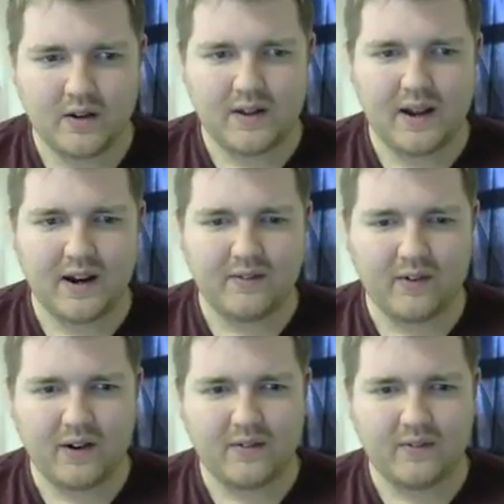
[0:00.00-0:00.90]

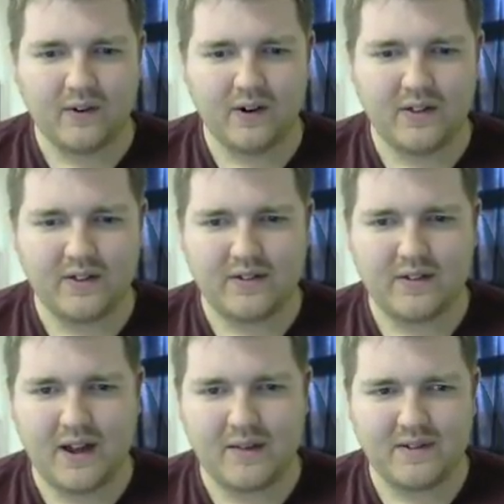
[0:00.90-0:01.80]
-1/4
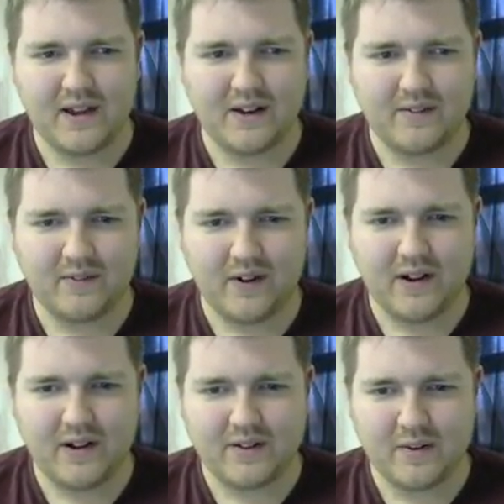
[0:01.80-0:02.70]
times
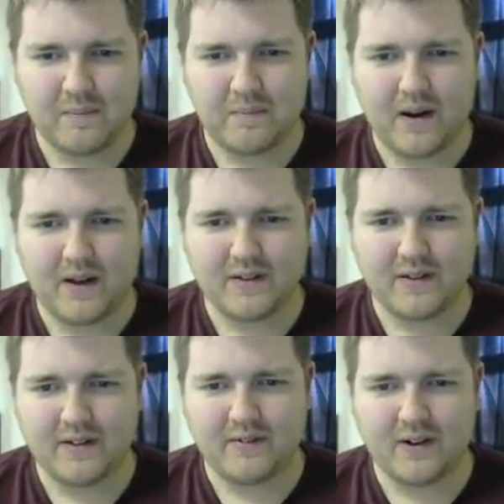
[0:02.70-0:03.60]
-1 is a
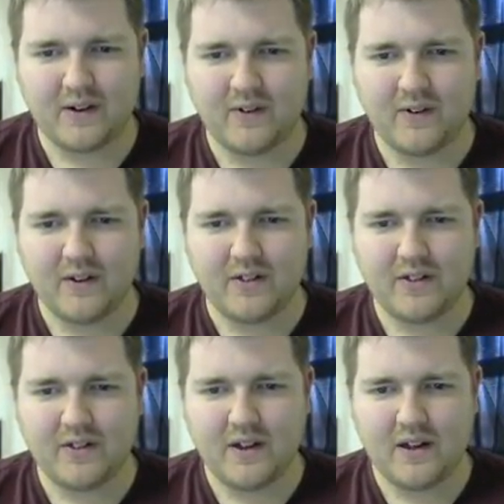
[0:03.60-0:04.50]
positive
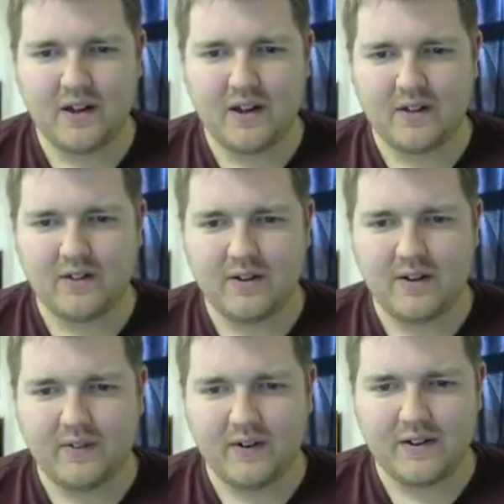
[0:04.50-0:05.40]
1/4. 3
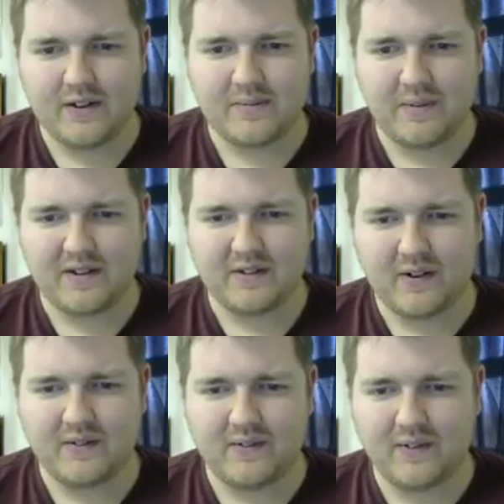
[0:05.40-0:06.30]
fourths plus
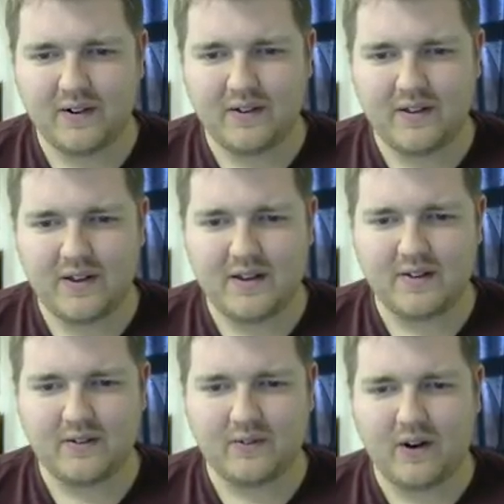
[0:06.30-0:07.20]
1/4
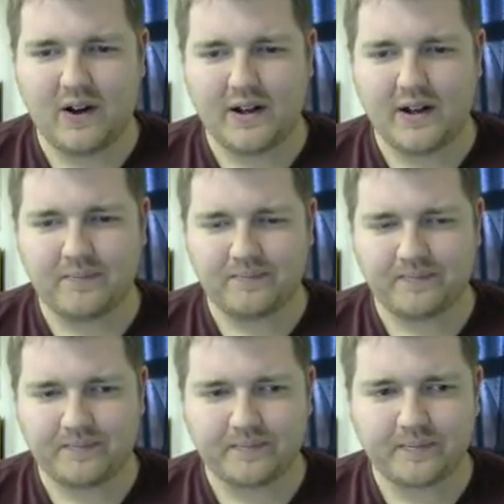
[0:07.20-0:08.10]
is 1.
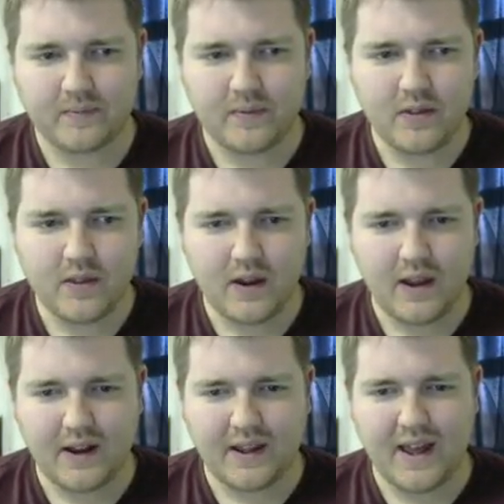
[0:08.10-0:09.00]

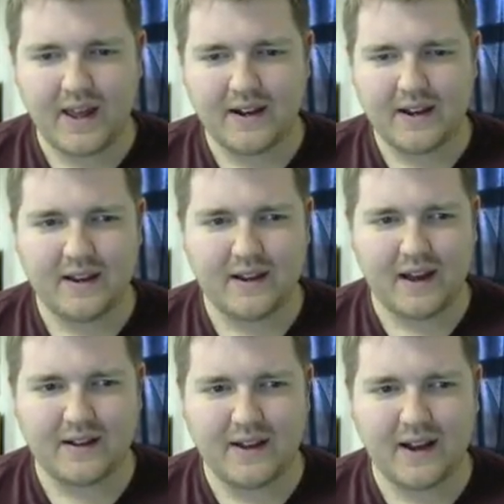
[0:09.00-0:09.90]
And again,
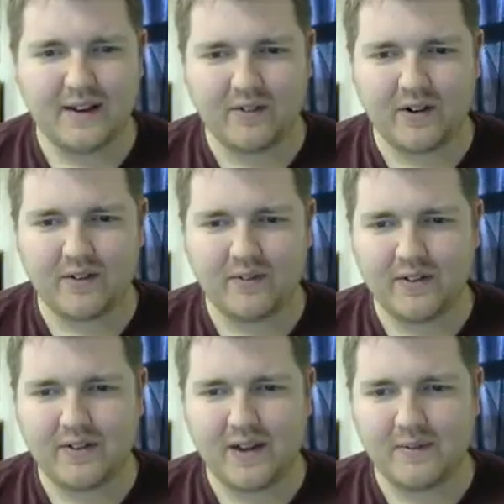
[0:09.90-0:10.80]

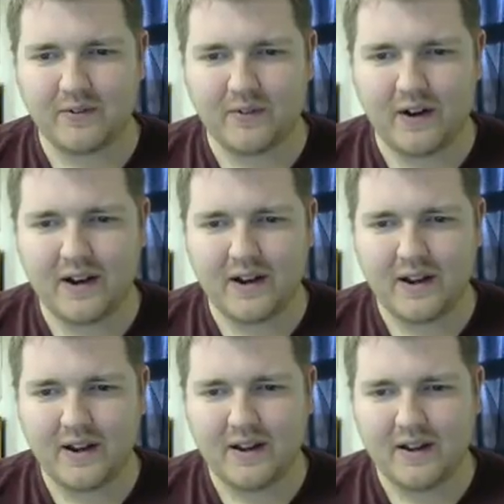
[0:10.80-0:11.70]
-1/4 times 1
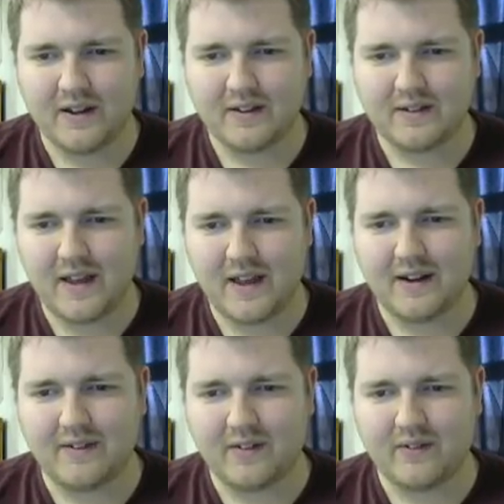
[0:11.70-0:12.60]
is
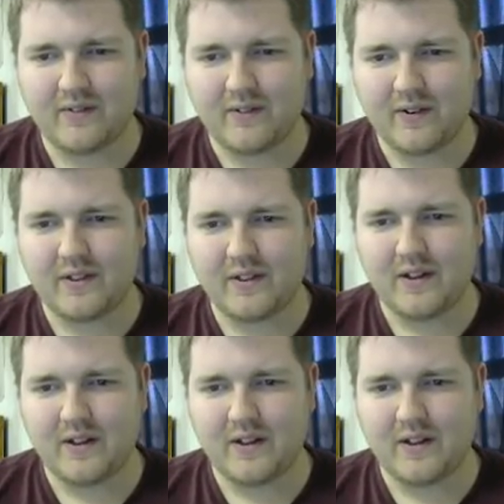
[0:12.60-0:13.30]
-1/4.